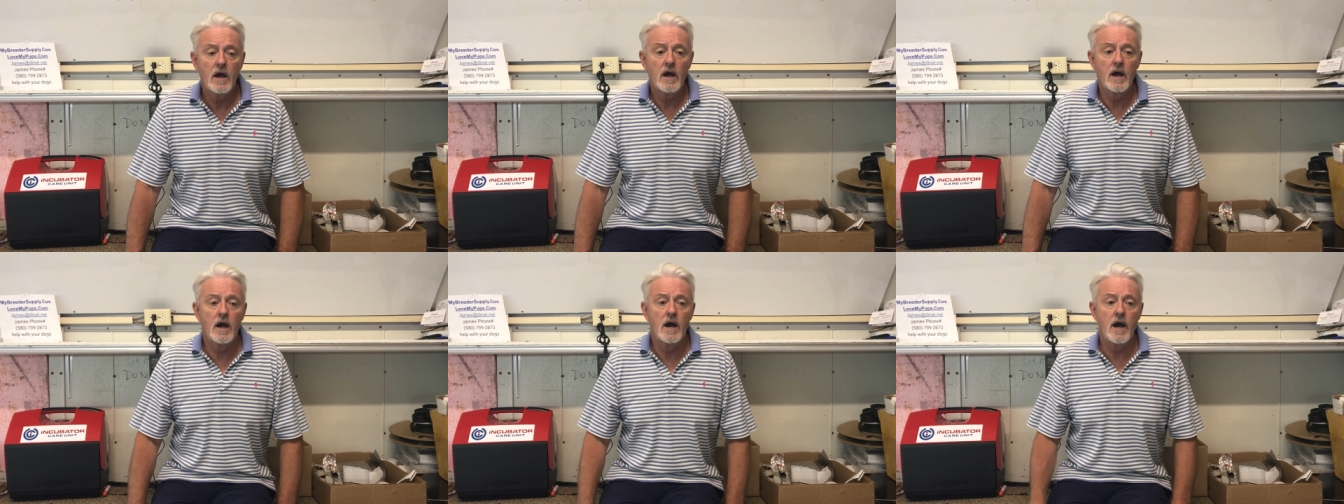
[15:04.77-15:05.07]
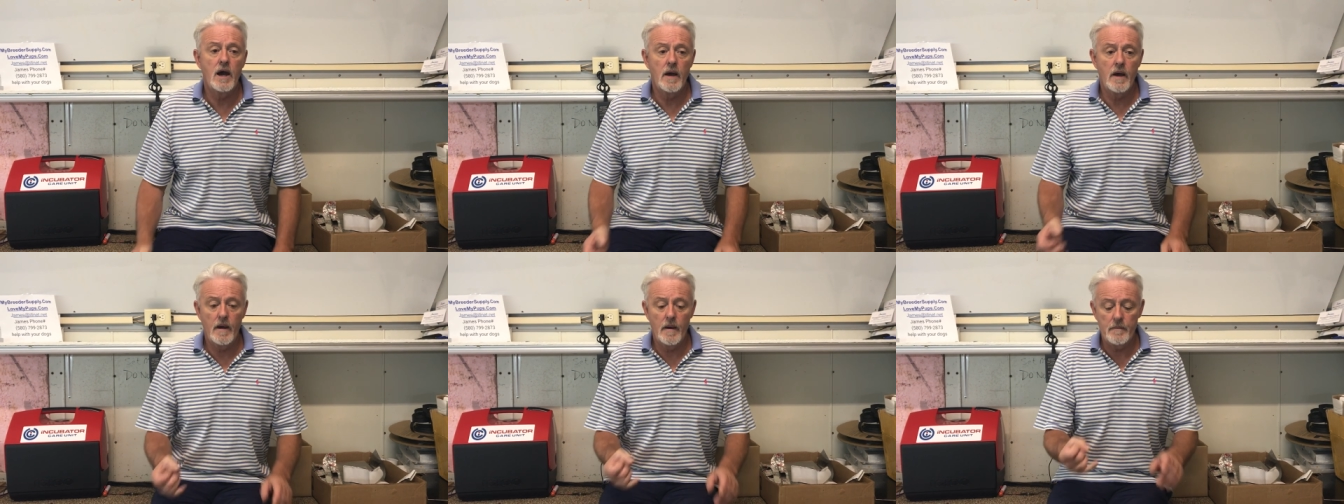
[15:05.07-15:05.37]
uh,
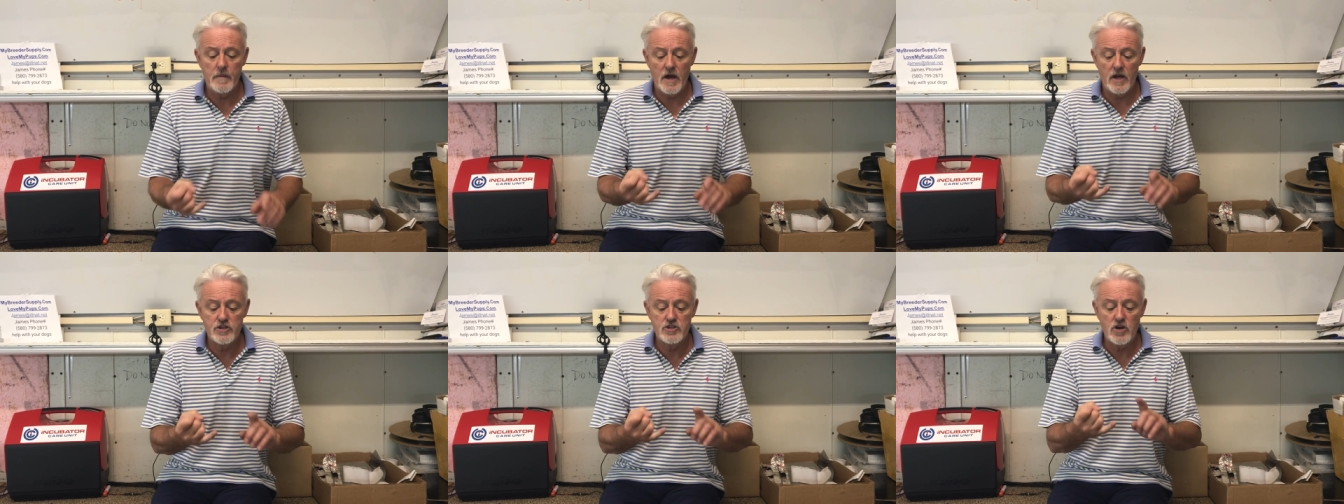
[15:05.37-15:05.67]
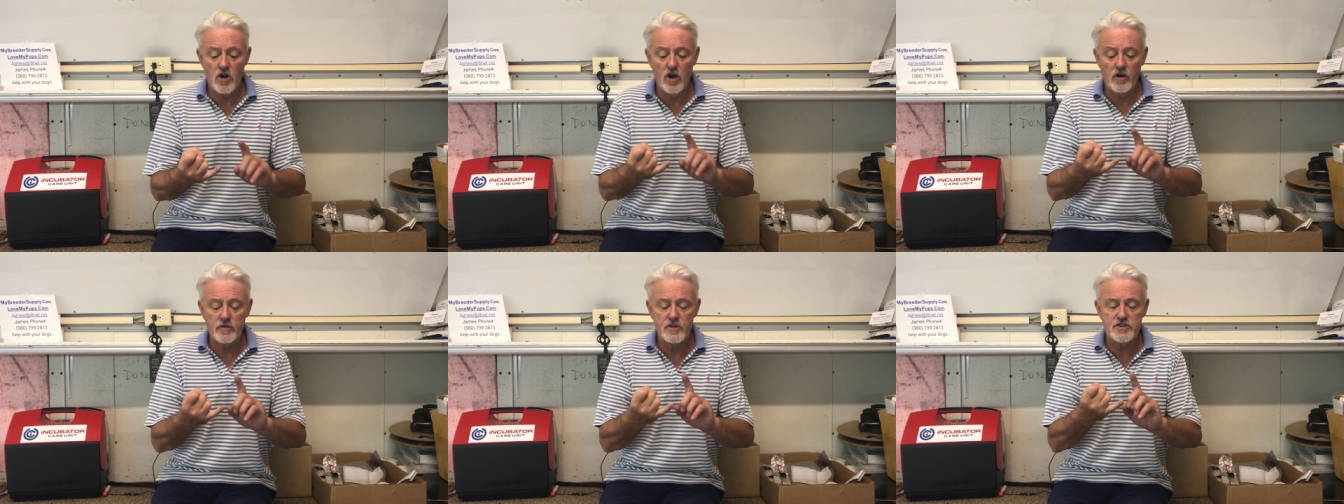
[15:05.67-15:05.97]
uh, a
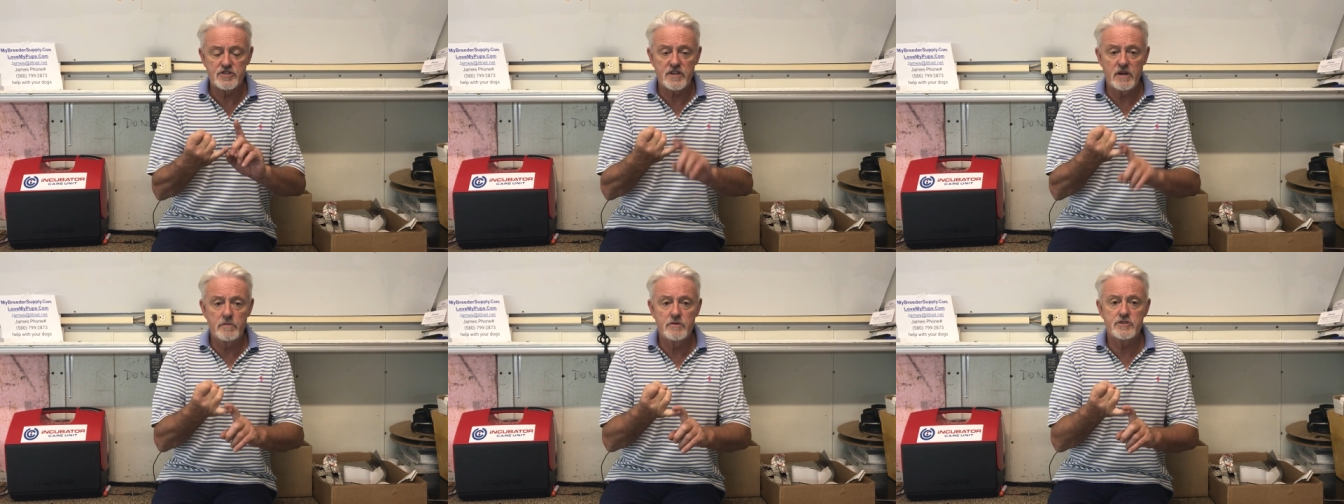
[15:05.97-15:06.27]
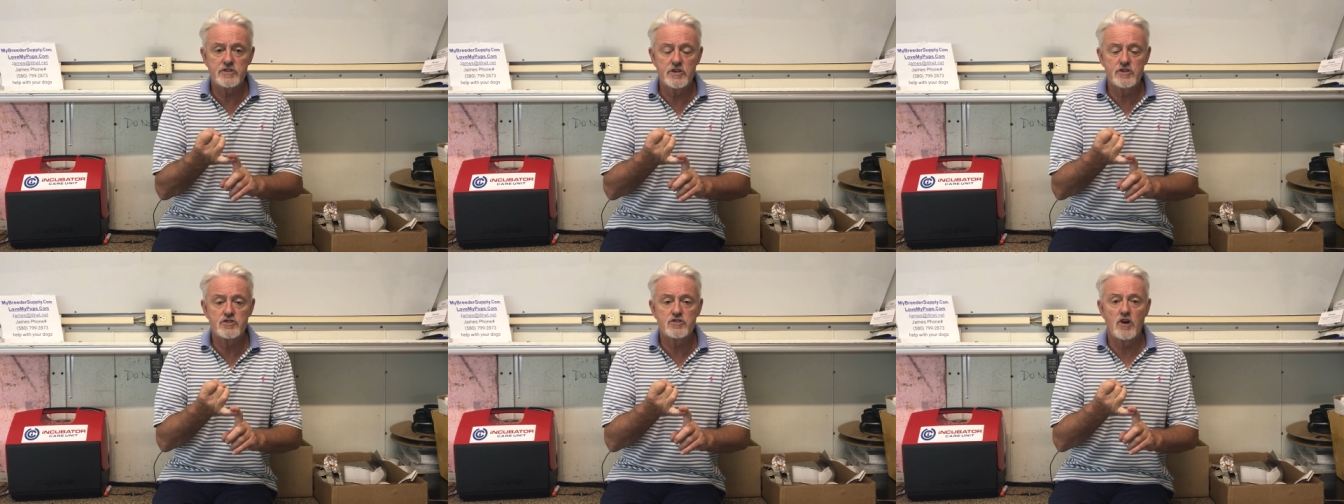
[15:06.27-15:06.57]
dog that's
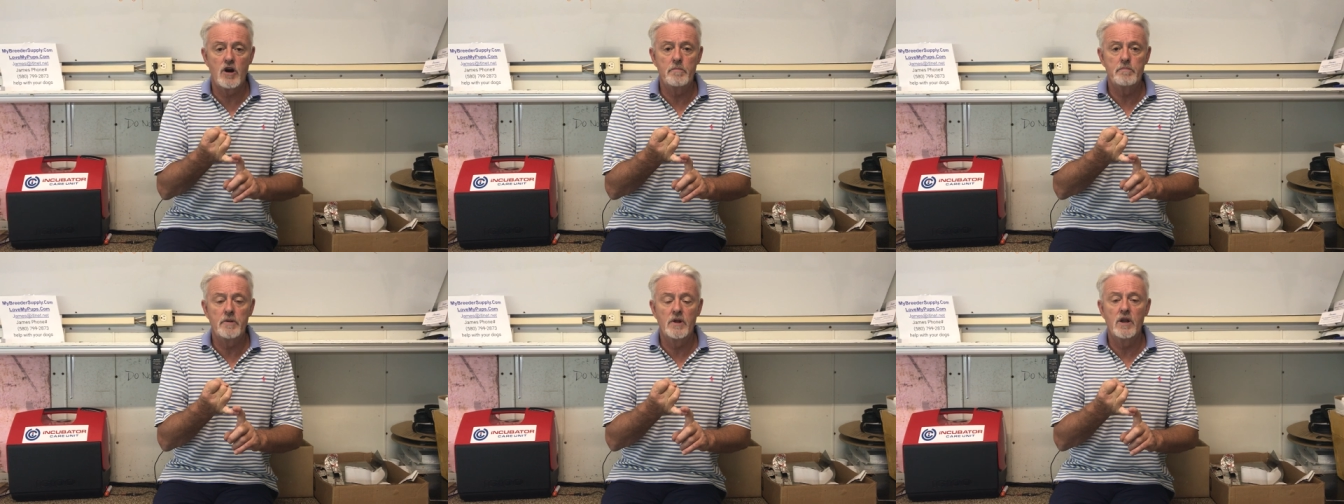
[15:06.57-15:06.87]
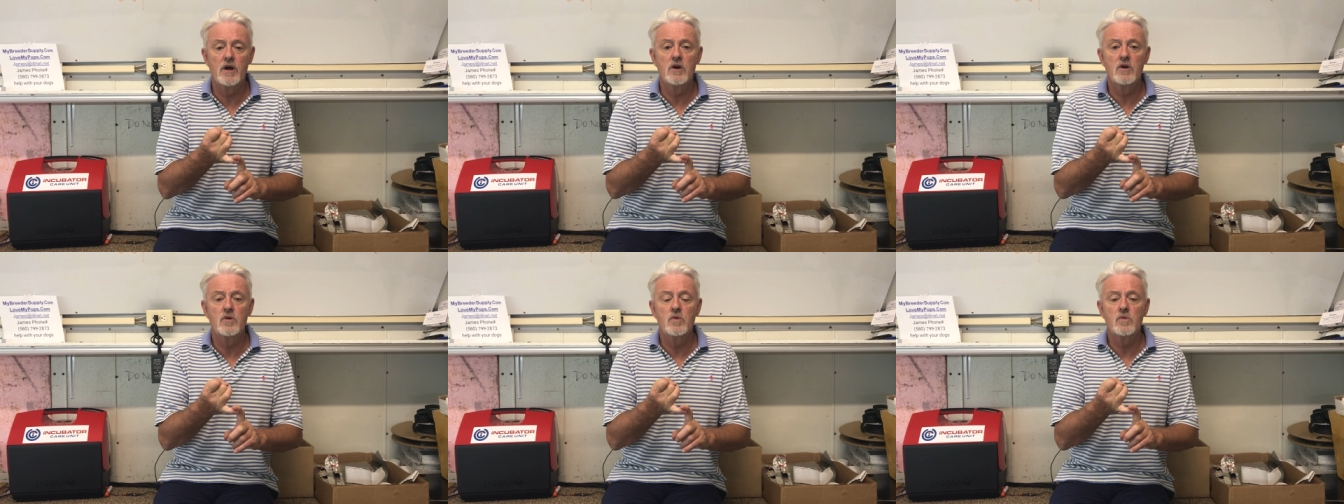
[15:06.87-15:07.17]
temperature's dropped
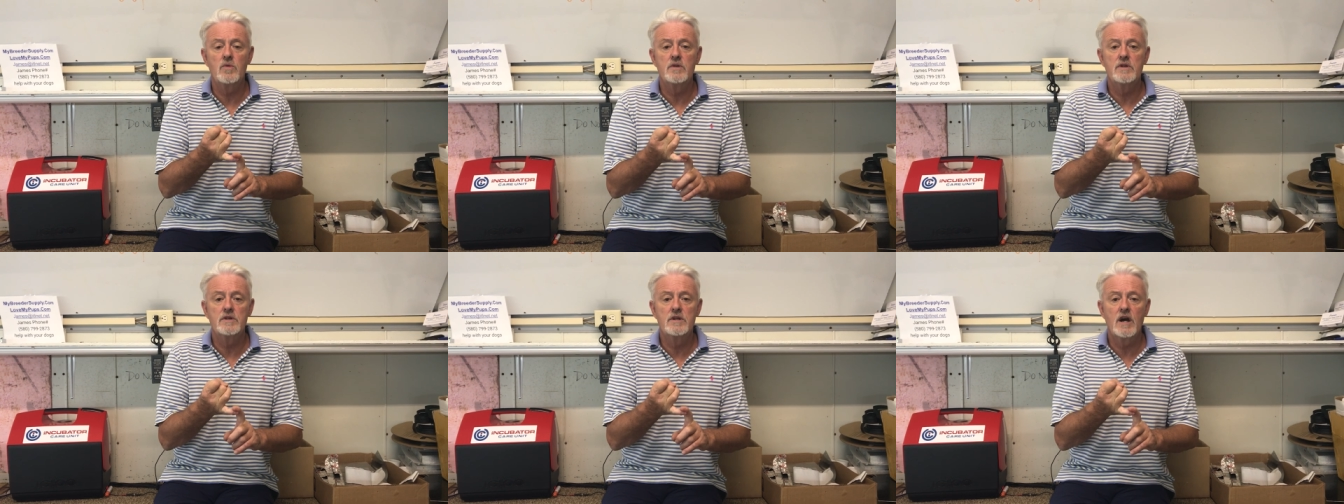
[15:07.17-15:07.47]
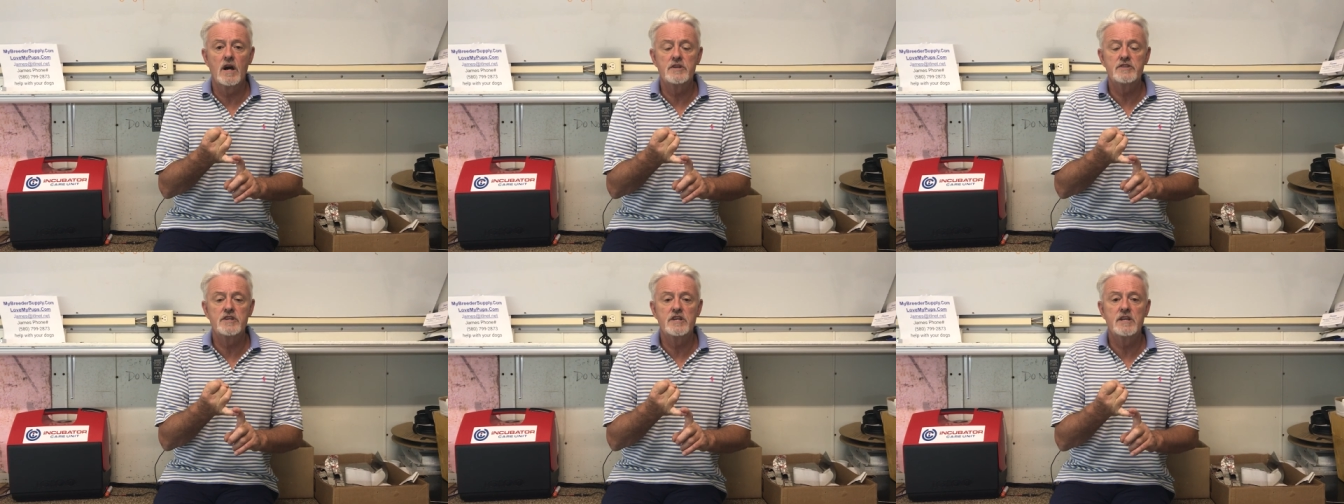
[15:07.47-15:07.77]
below
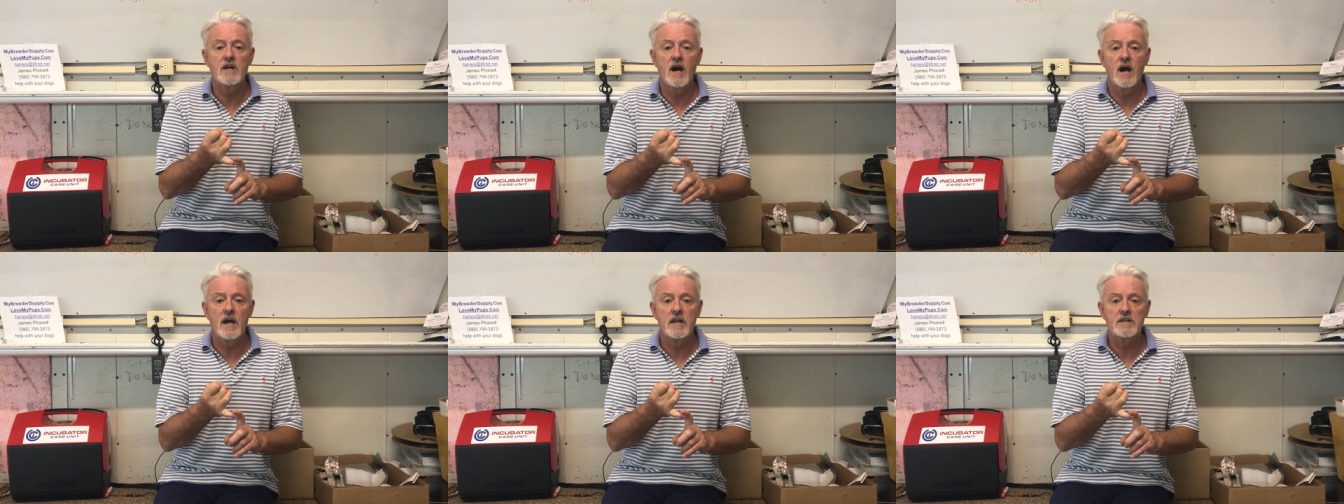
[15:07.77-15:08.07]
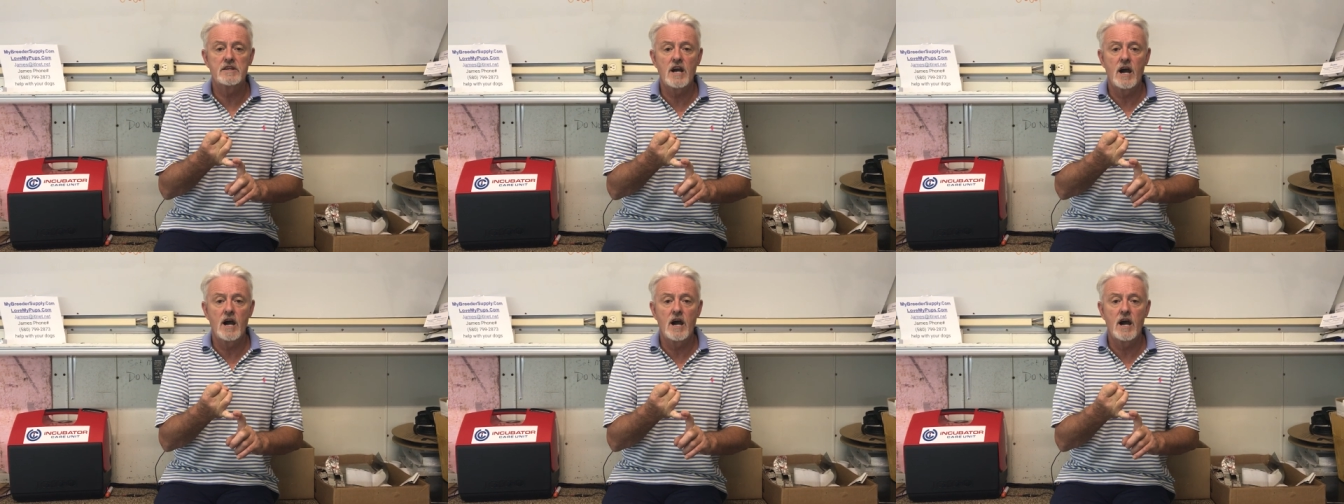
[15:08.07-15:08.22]
ninety-nine,